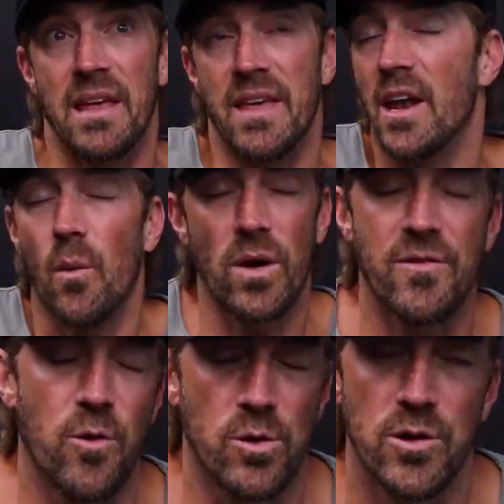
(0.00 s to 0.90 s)
they don't want
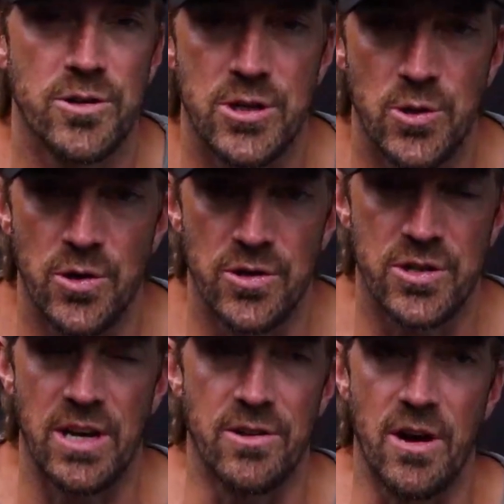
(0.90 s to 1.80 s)
to foreclose your short
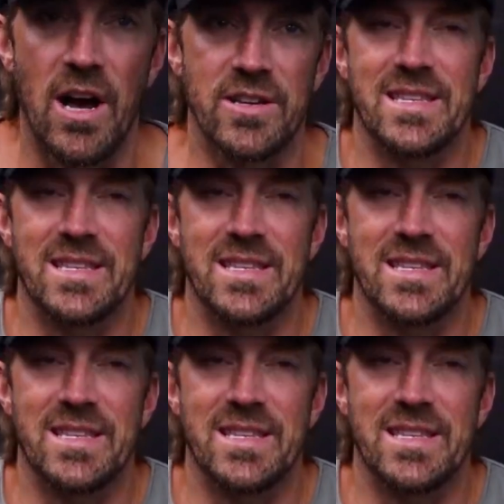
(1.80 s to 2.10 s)
sale on their house.